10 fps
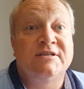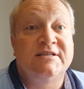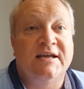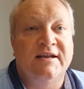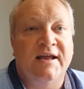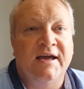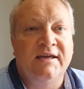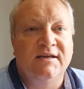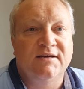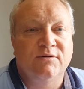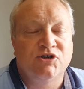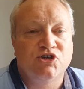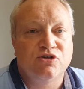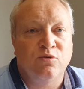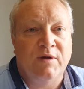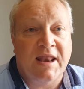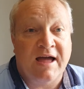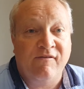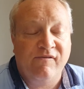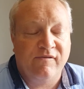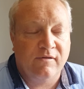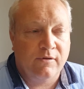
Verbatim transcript: Saturday, which we love.